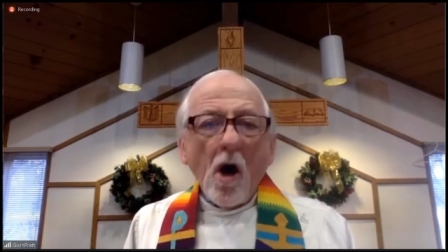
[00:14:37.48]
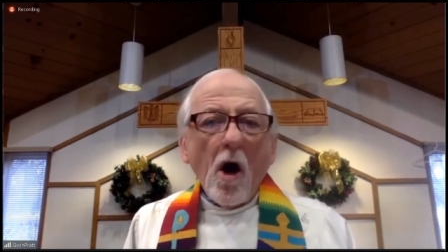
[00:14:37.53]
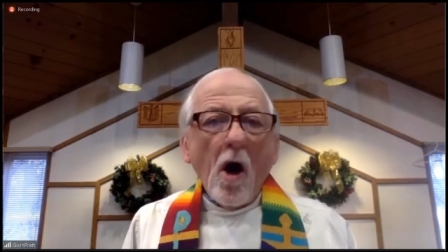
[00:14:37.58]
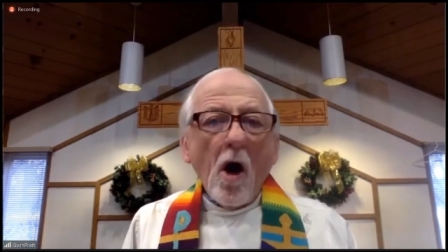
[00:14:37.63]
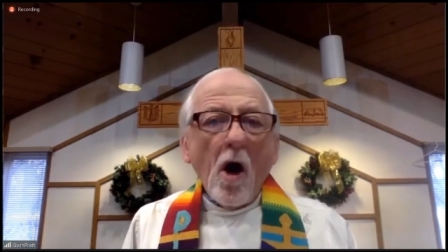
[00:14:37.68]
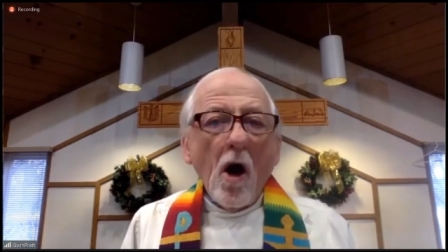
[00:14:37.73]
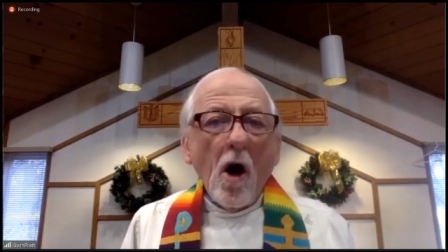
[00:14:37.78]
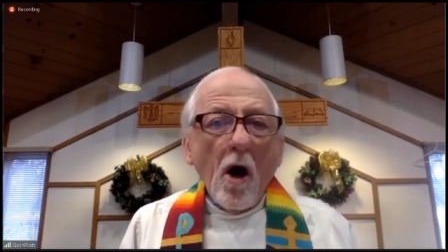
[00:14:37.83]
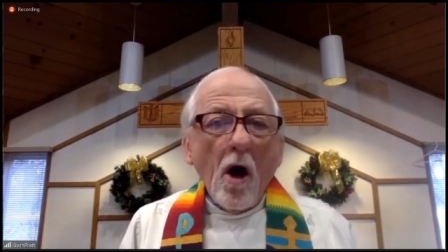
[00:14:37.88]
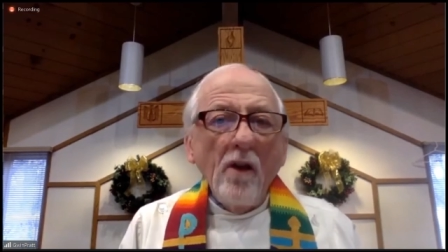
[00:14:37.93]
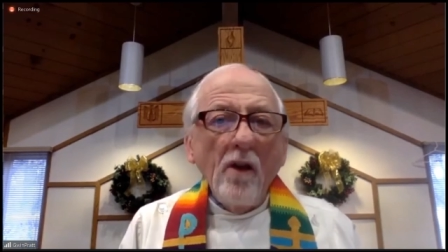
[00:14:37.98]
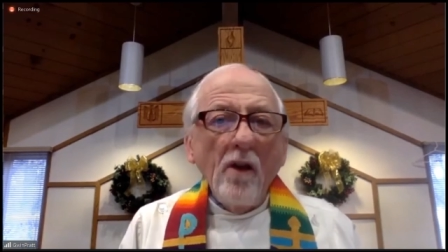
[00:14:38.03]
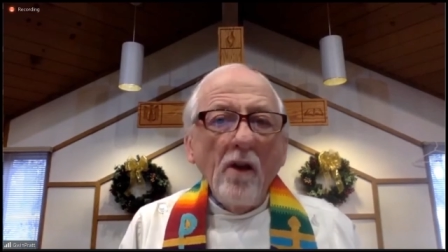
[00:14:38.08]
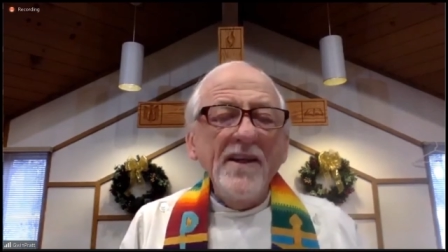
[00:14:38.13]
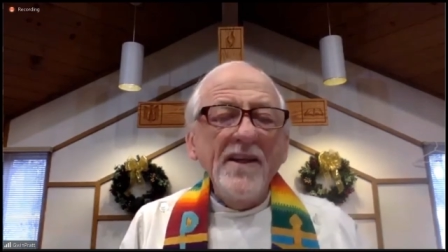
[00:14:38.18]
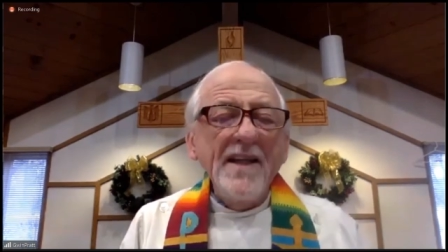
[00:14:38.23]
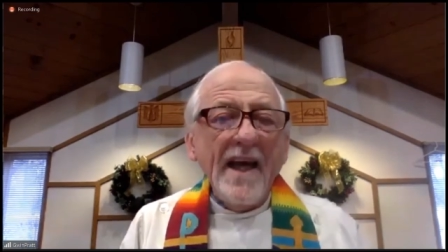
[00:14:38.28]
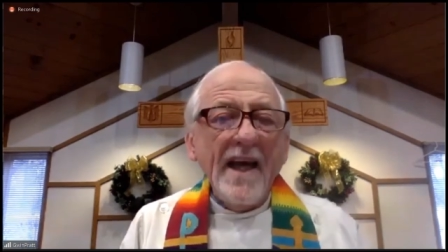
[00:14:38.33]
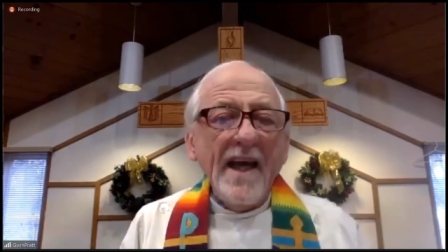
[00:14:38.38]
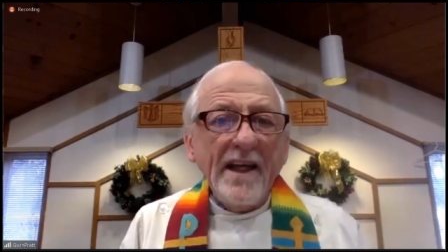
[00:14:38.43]
All
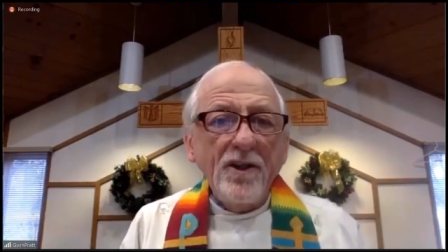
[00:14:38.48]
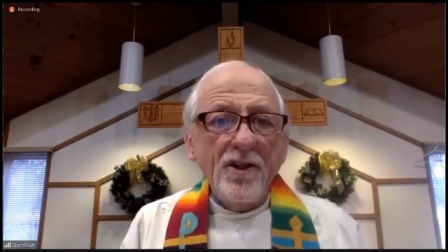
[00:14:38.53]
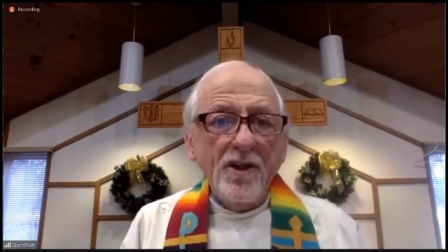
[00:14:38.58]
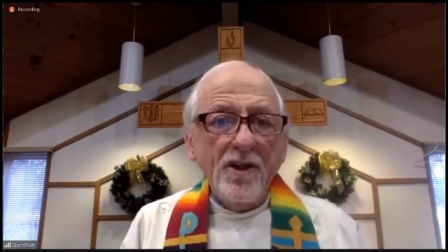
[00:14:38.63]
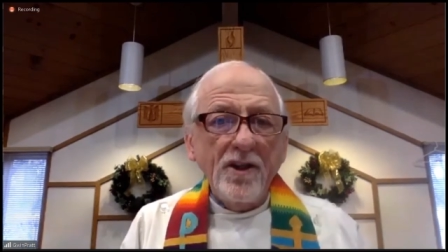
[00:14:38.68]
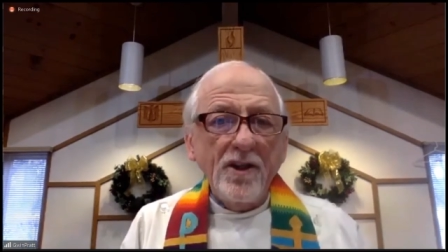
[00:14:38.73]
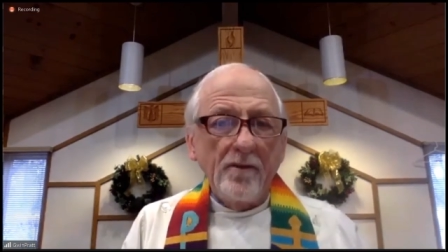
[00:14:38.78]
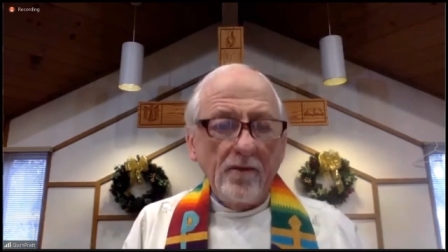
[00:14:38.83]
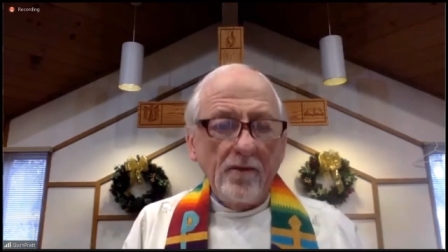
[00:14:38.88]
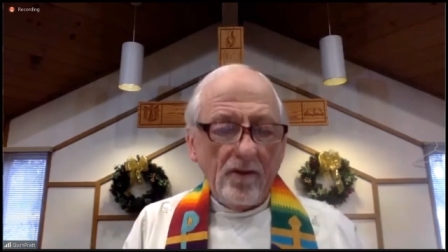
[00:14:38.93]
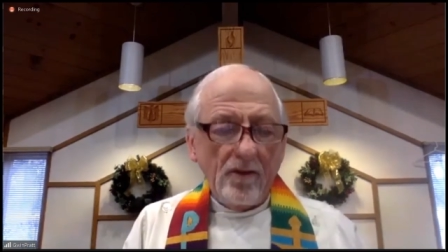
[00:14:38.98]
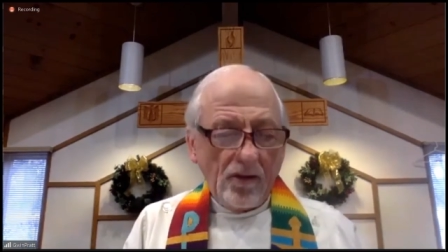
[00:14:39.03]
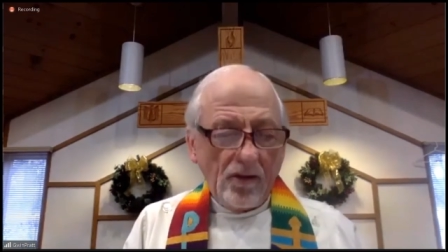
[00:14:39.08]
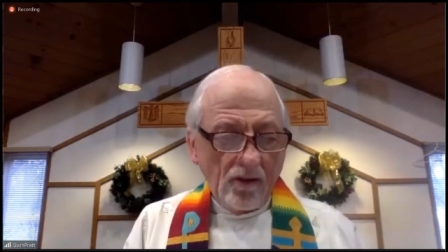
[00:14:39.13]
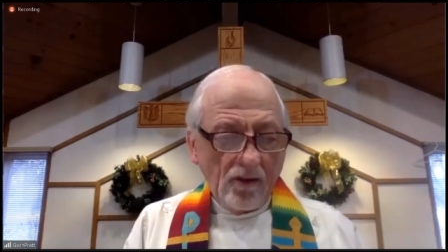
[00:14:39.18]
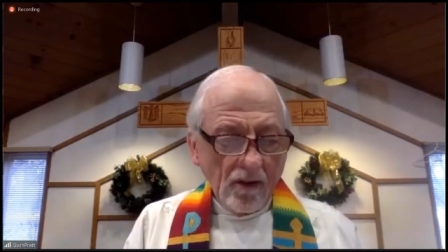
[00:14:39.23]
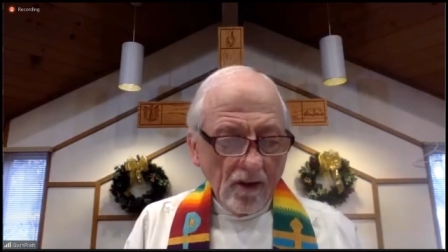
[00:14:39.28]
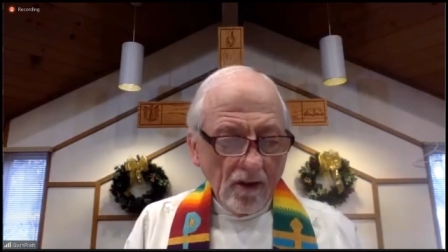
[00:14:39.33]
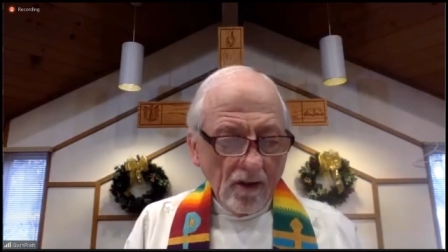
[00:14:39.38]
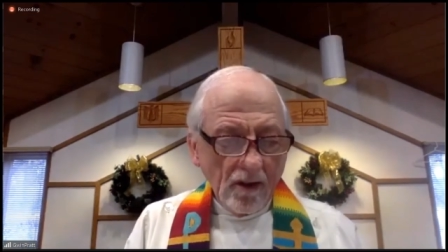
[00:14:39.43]
the
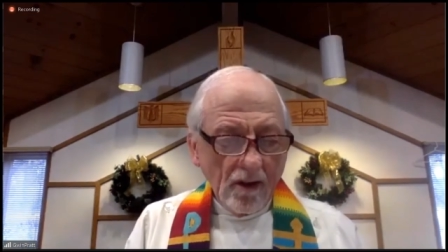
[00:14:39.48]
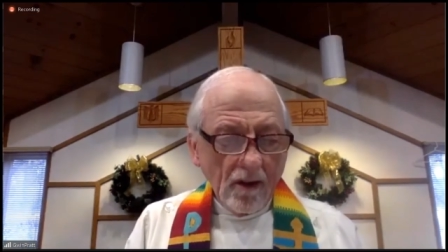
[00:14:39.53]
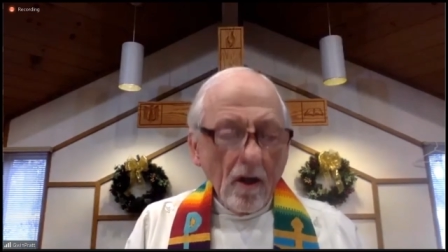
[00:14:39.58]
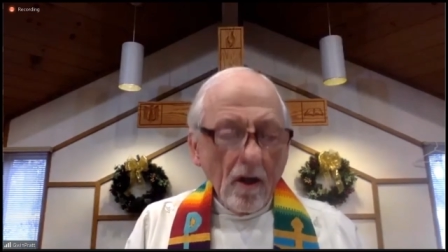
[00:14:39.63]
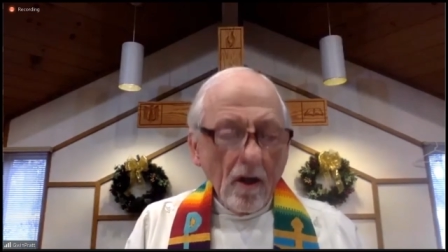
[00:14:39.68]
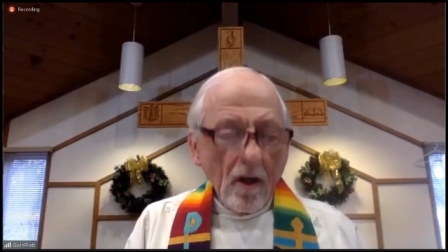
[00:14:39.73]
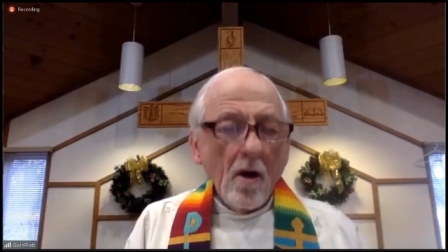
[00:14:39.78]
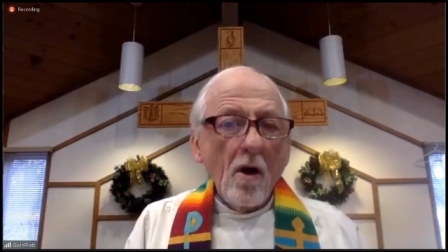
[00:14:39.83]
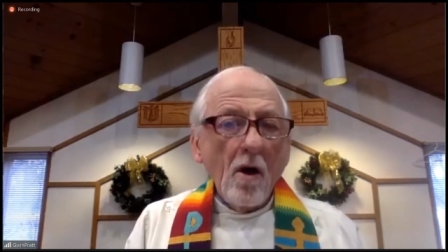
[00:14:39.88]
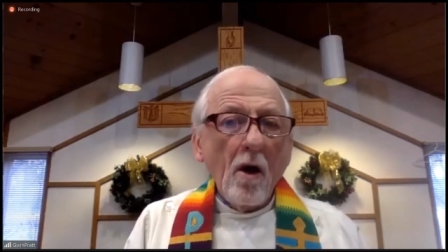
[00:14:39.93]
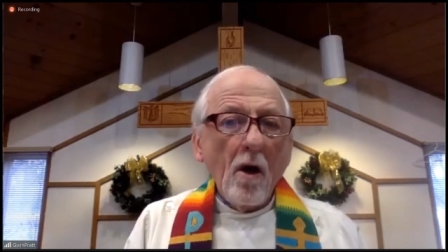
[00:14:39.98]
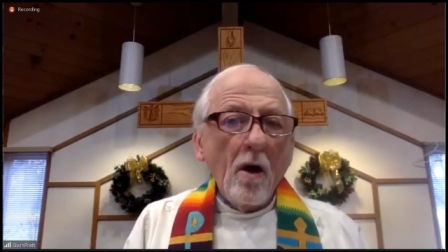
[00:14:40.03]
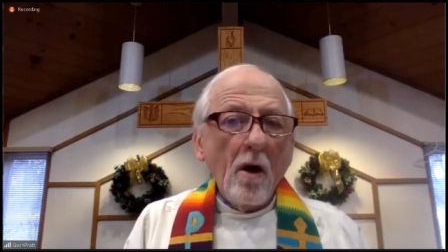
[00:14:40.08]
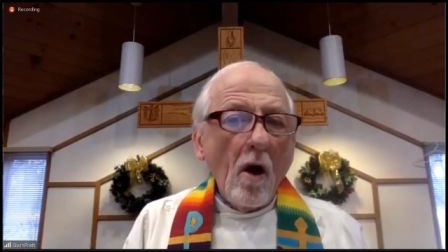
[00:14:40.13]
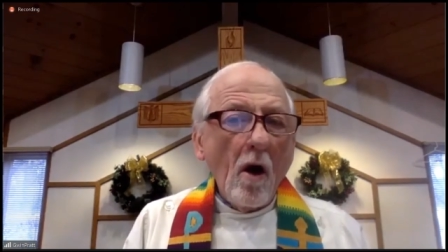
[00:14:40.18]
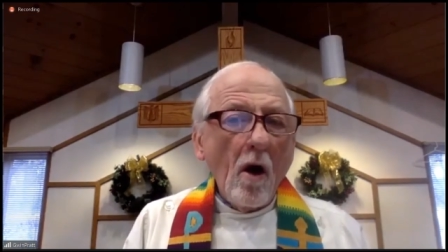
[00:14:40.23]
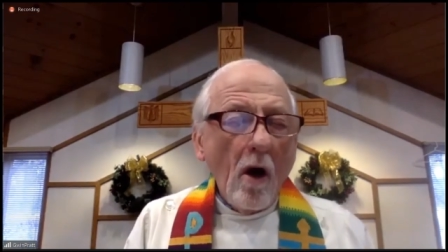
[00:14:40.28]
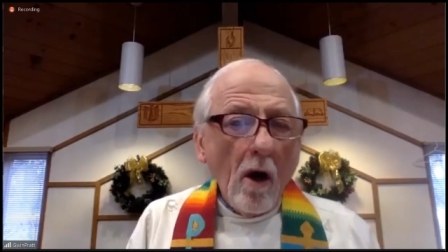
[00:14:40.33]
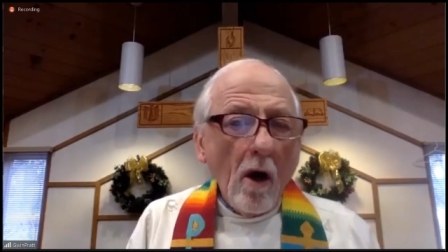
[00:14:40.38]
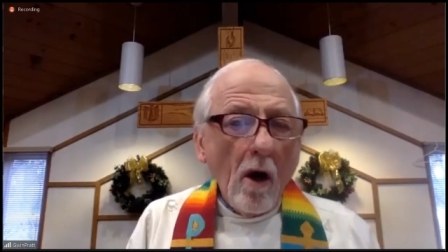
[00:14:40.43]
nations,
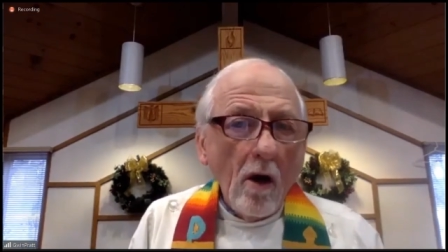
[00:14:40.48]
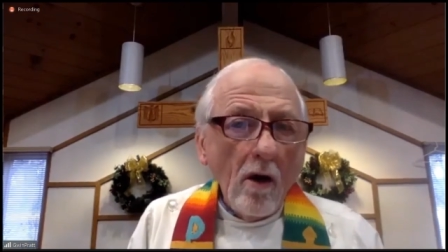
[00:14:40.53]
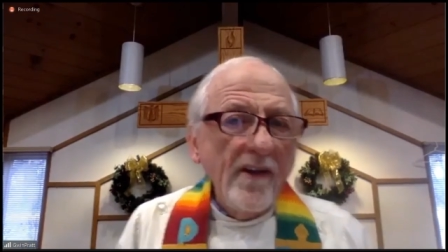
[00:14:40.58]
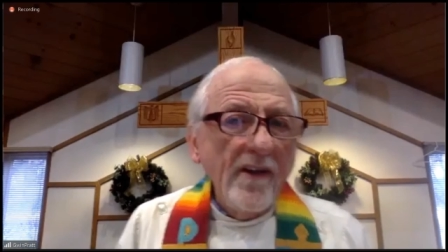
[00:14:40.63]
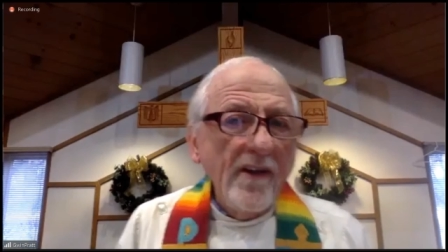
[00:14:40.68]
all